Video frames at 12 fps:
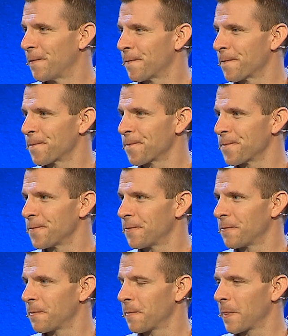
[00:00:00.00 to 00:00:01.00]

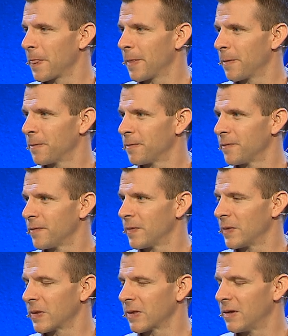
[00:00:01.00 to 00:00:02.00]

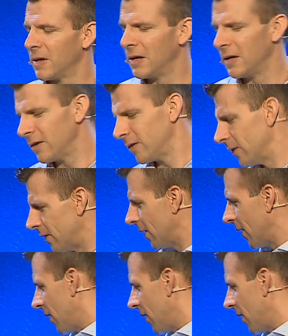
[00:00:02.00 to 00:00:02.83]
[no speech]